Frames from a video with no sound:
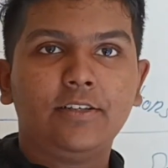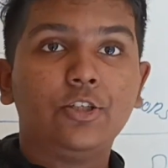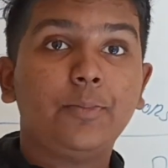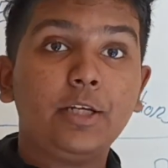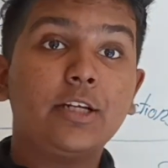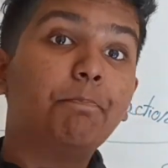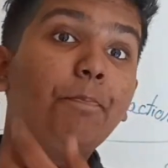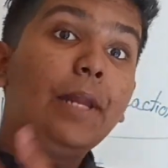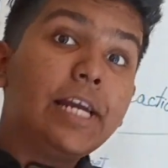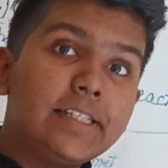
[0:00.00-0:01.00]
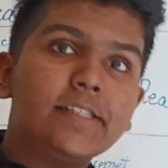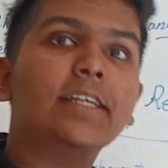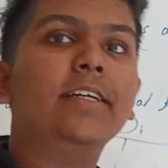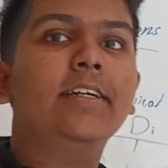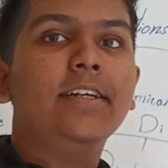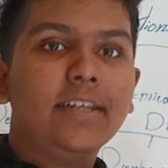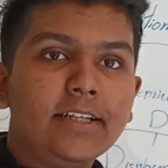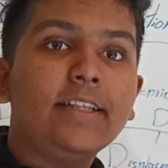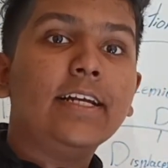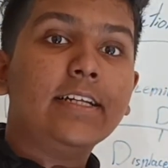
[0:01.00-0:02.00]
you'll be replacing
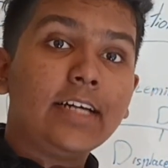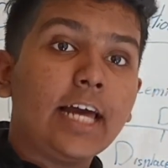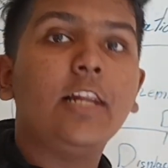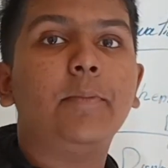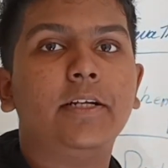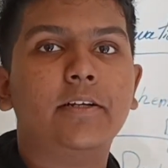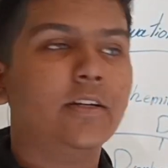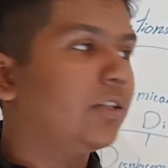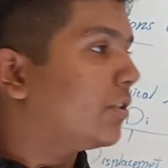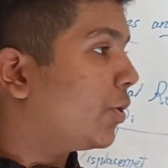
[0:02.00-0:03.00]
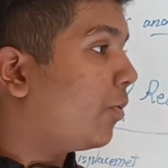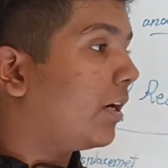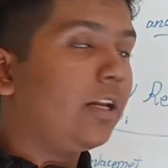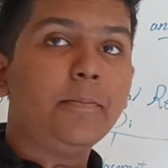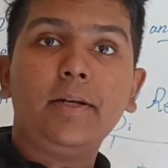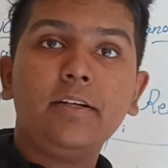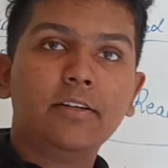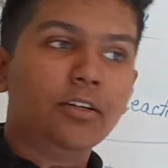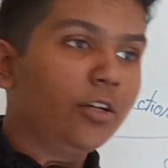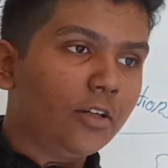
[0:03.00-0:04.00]
that element. So, one element
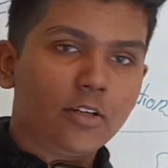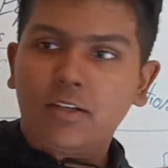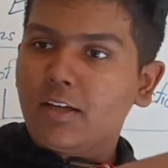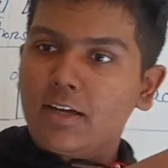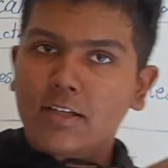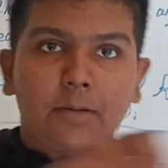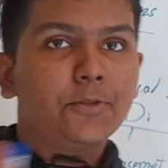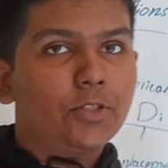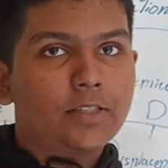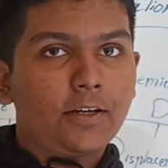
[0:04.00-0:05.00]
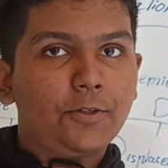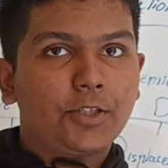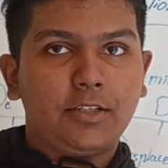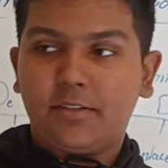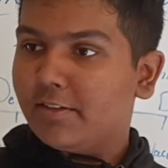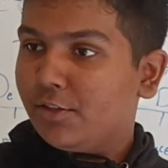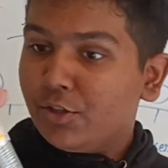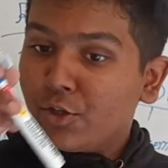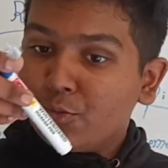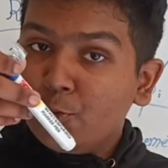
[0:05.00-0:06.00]
comes to the solution.
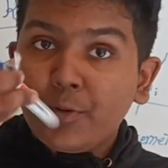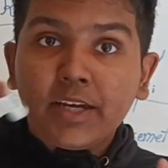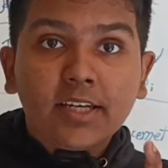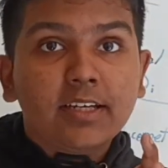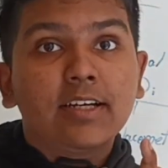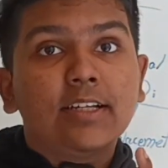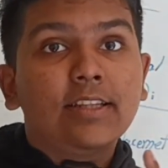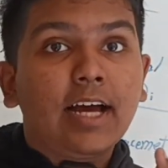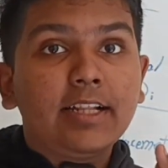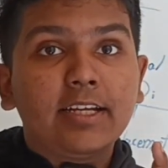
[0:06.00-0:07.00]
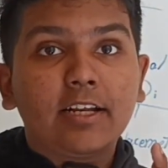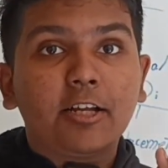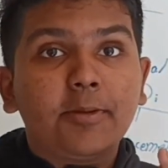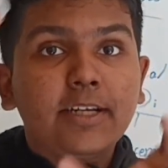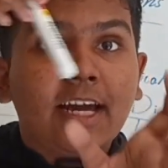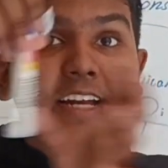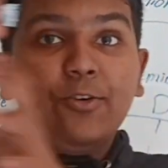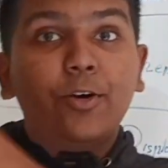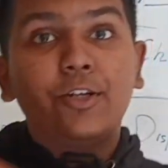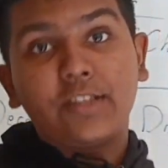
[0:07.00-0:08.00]
You're removing the other element and
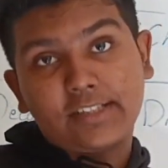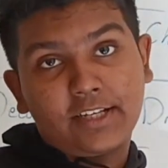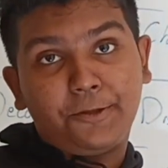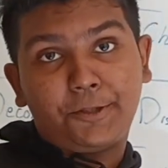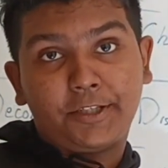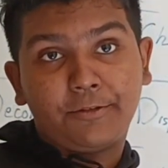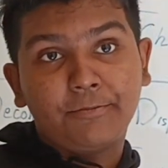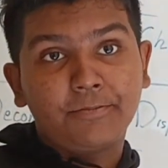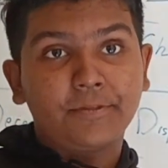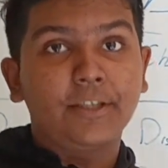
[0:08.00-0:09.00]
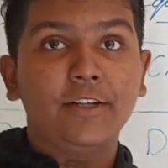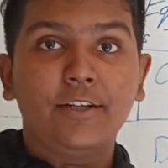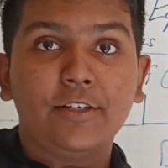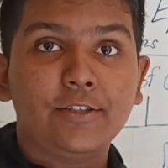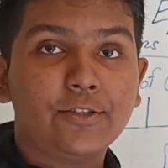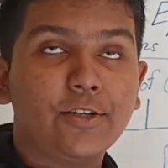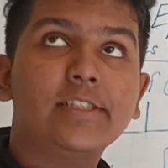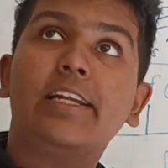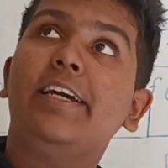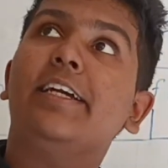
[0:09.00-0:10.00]
going to that solution. So,
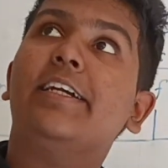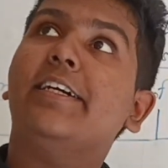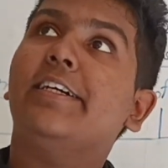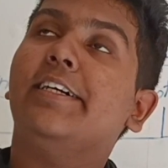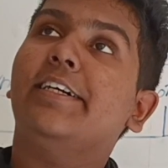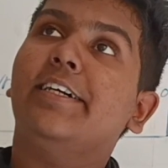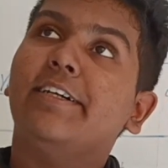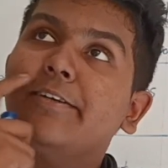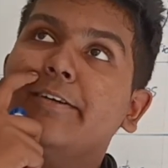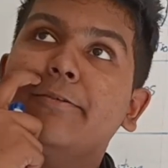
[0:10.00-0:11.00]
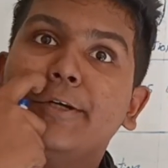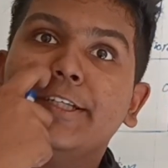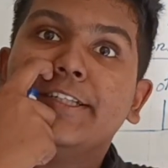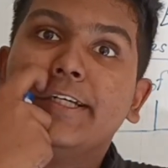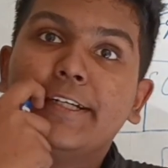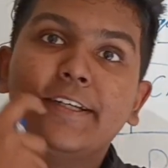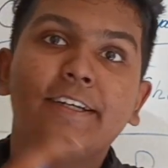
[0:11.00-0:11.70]
it's like, what is it?